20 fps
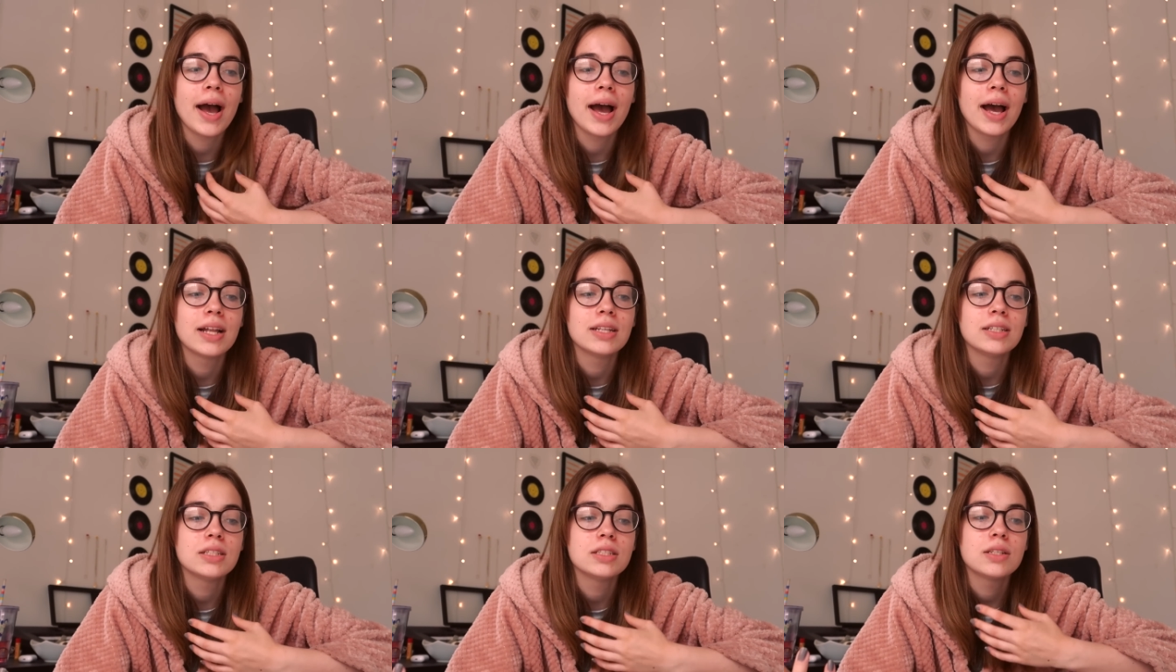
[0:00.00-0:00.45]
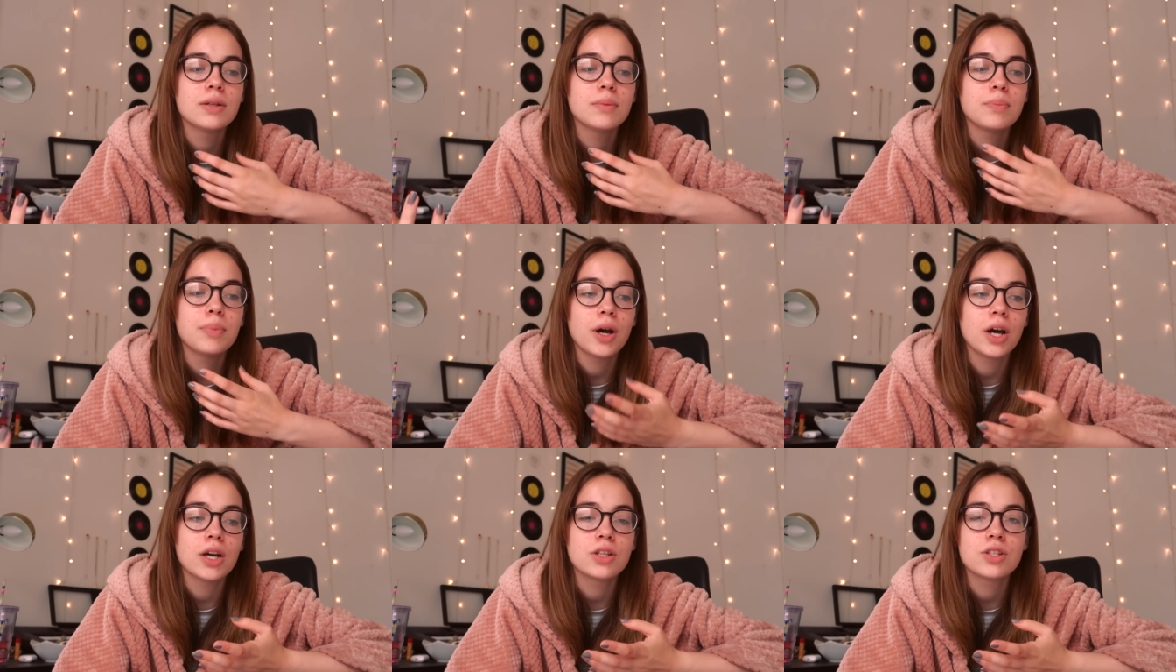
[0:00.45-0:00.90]
and
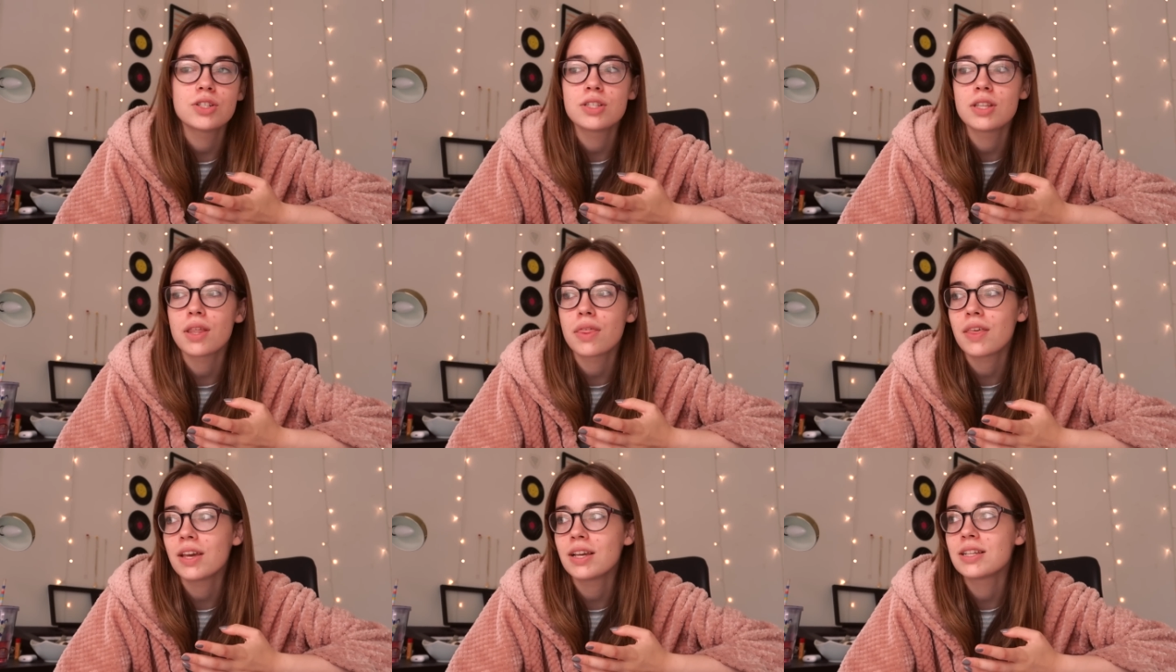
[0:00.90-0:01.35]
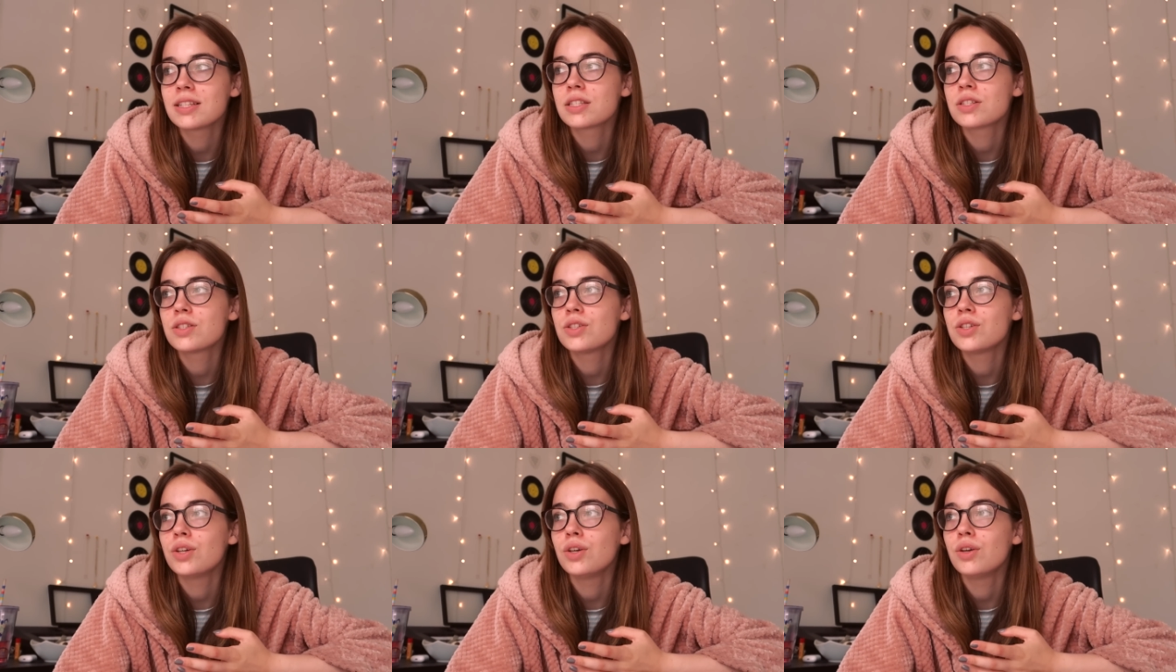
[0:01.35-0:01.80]
purchase the
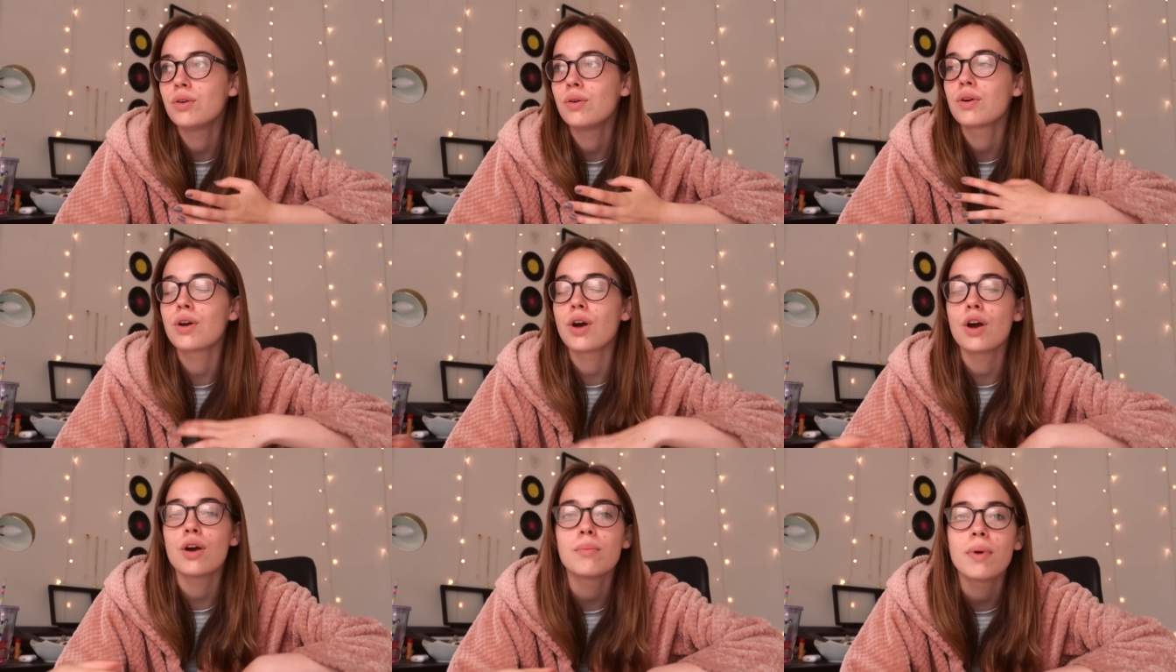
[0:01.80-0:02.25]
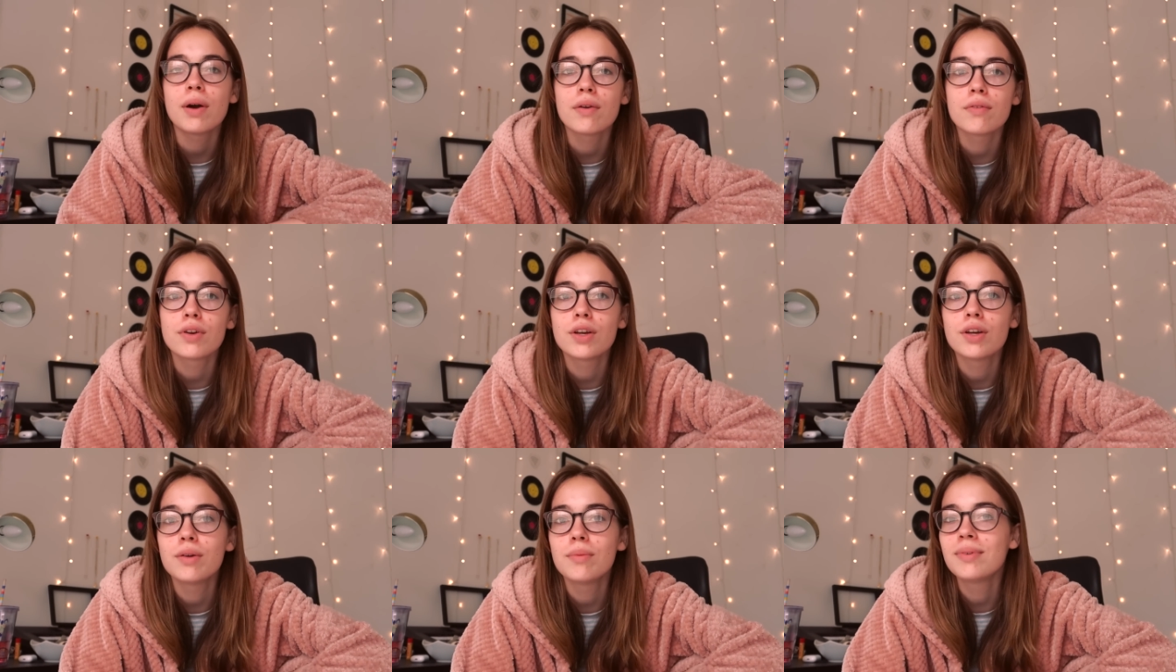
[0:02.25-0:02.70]
things to go in my
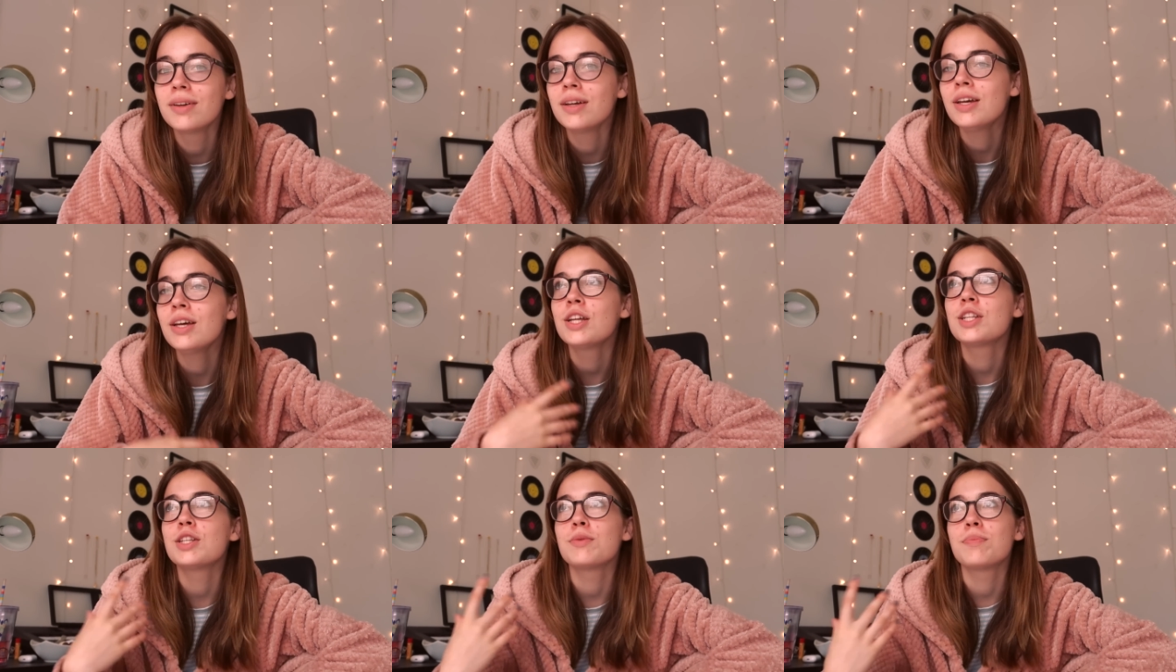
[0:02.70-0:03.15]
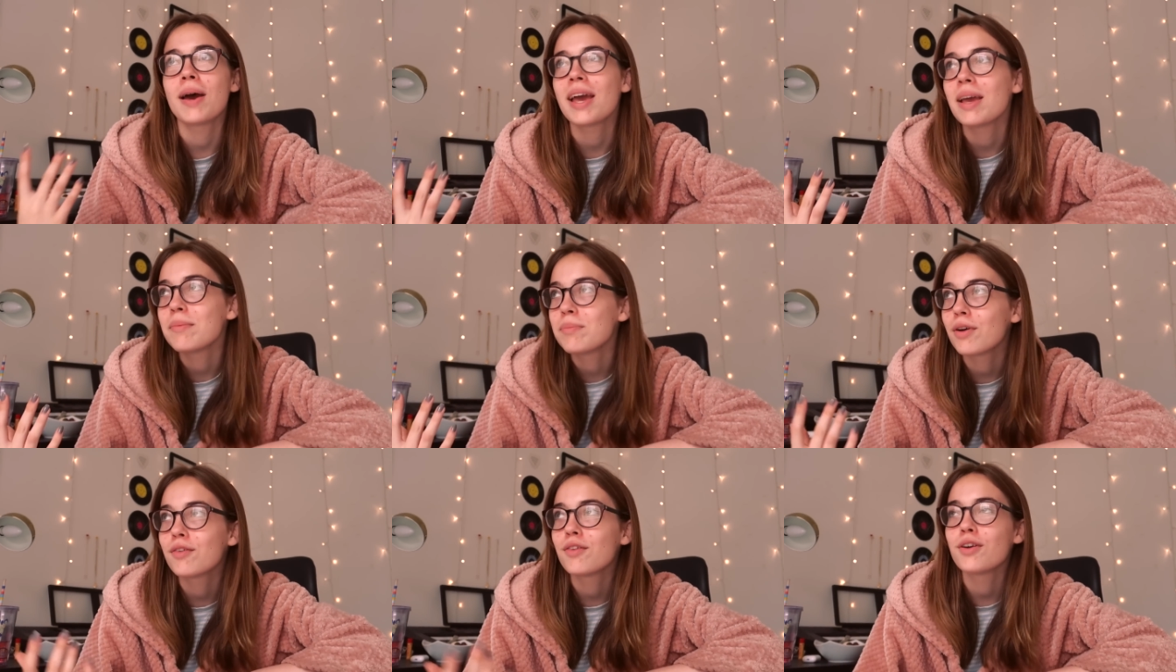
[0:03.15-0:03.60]
room, to
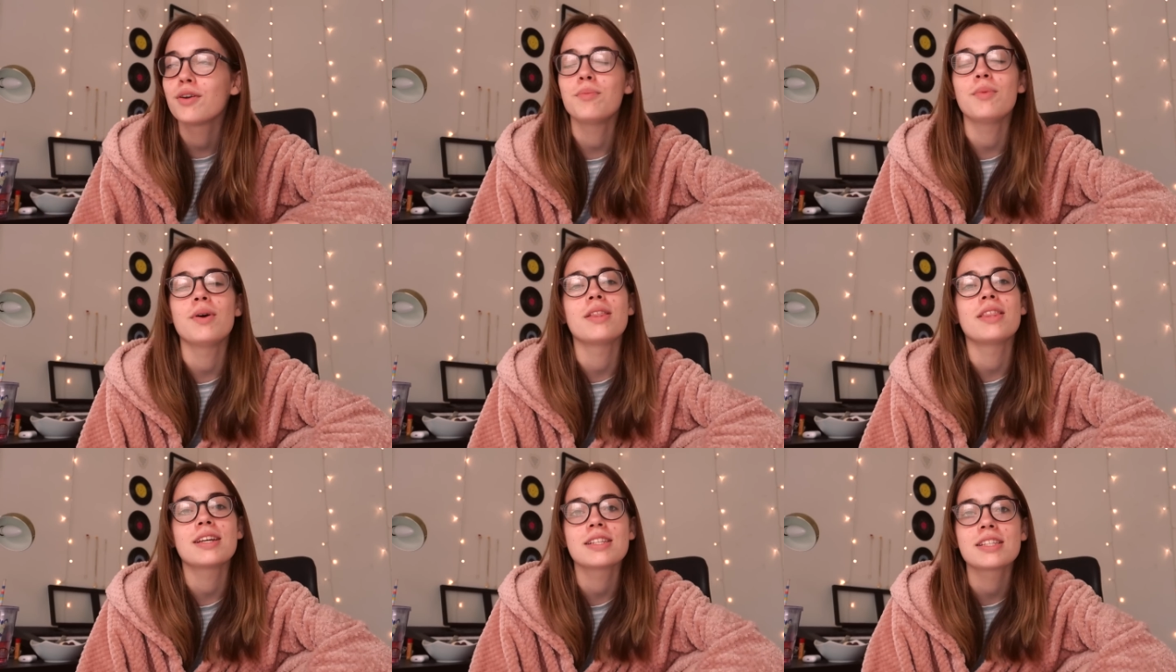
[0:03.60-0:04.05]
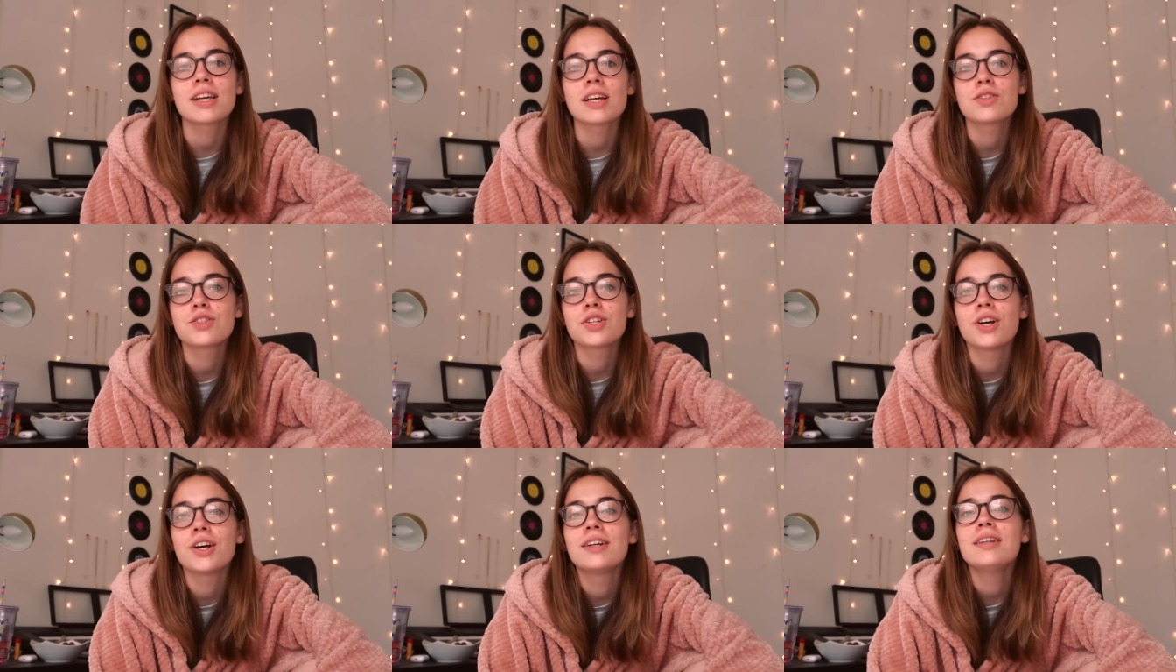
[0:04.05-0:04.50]
paint my room with,
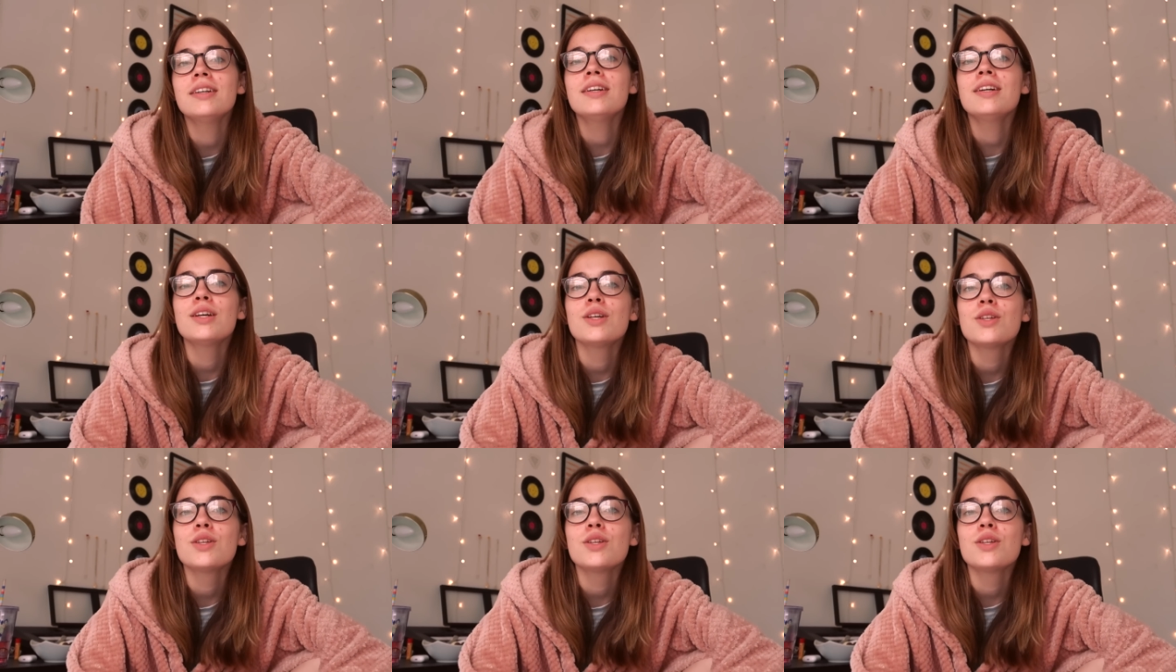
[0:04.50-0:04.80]
etc.